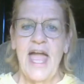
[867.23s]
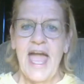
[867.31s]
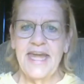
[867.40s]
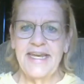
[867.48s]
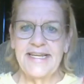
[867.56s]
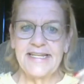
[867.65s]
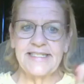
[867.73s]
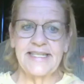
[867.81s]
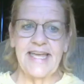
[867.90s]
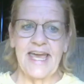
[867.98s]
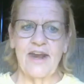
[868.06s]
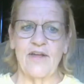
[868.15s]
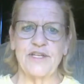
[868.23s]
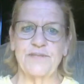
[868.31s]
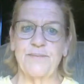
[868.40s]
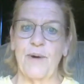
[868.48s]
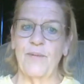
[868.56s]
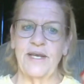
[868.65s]
And he doesn't get all this.
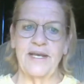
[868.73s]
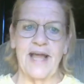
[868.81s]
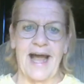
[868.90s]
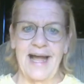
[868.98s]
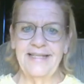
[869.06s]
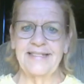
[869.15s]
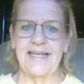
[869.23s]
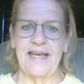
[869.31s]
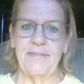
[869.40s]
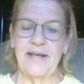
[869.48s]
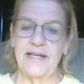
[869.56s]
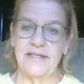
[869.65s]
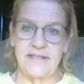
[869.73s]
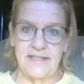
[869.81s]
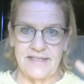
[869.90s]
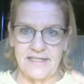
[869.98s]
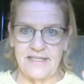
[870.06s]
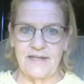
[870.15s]
But when I say it, because
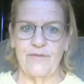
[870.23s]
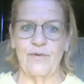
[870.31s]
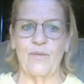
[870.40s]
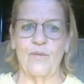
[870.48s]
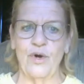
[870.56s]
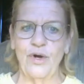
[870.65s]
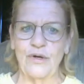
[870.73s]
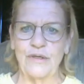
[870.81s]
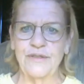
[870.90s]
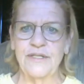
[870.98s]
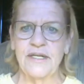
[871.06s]
it's a different world,